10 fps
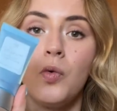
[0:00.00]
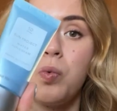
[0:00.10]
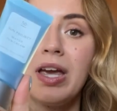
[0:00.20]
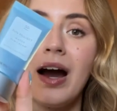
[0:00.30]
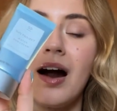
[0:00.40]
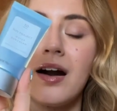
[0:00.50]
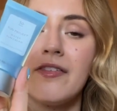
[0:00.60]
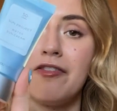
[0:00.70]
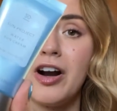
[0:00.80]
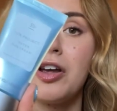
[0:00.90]
we are
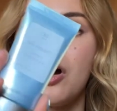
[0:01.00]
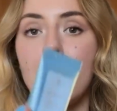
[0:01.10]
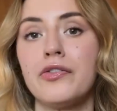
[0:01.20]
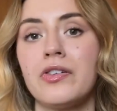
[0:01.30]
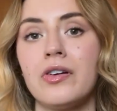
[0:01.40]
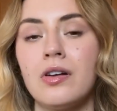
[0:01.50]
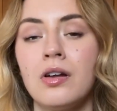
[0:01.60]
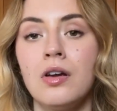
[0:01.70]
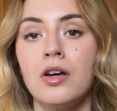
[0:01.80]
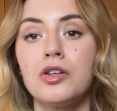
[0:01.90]
very often
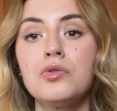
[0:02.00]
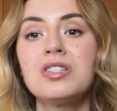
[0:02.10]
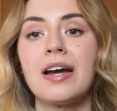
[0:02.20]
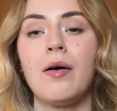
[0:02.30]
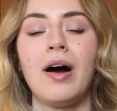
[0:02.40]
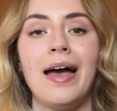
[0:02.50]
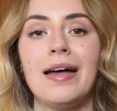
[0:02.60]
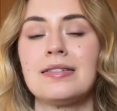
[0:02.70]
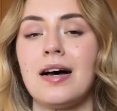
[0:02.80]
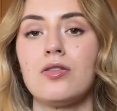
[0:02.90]
using our
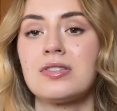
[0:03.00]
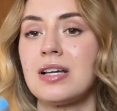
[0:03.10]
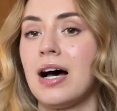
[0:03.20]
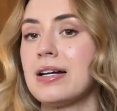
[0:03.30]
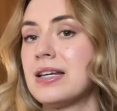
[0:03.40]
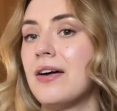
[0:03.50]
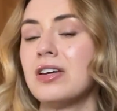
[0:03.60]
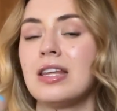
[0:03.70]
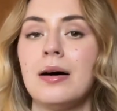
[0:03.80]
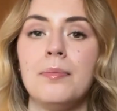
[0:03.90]
hands outside,
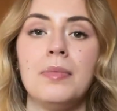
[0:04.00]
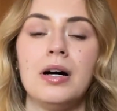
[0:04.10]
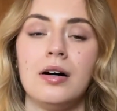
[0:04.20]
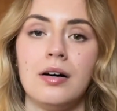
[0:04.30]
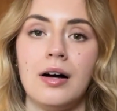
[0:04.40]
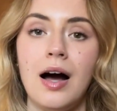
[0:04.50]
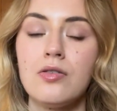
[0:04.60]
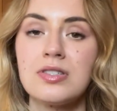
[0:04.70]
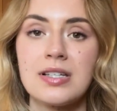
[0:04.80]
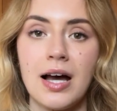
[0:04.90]
having them
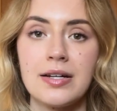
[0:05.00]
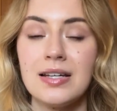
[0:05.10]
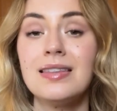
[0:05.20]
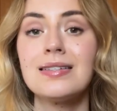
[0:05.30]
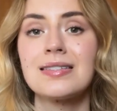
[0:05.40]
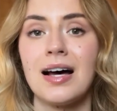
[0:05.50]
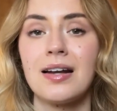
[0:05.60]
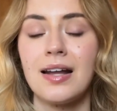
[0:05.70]
outside in the sun,